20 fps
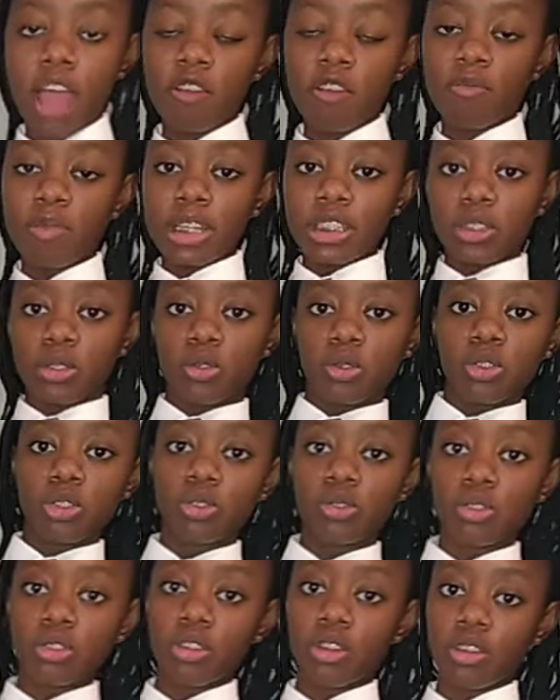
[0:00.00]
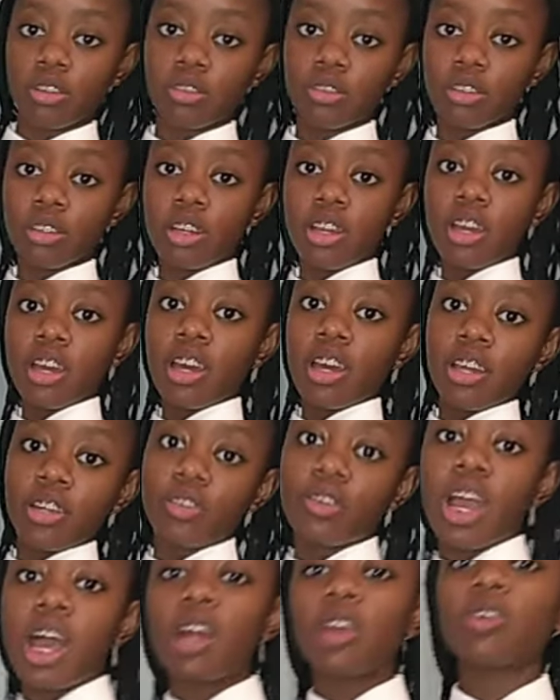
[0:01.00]
I have my school shoes on.
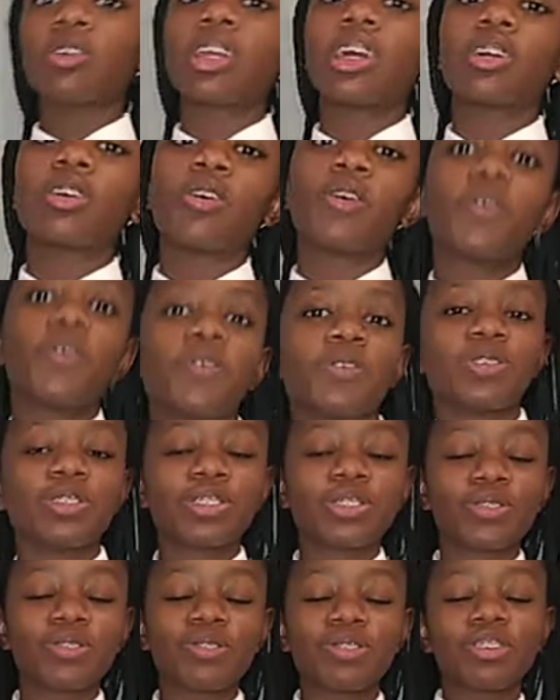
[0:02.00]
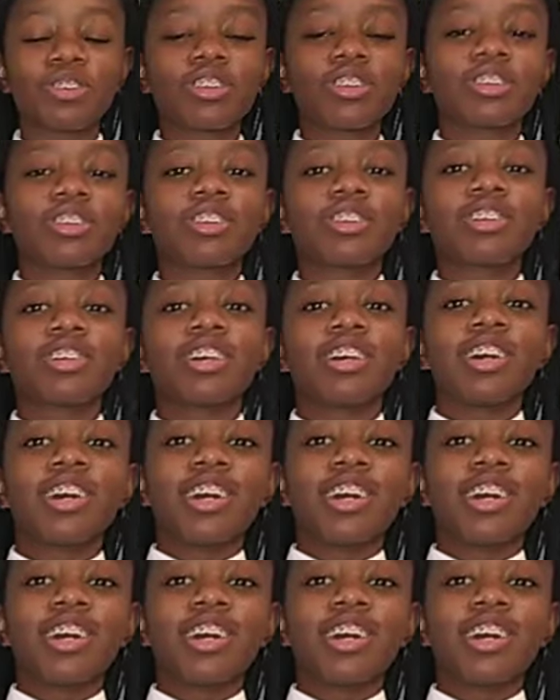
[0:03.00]
But I look like a whole school girl.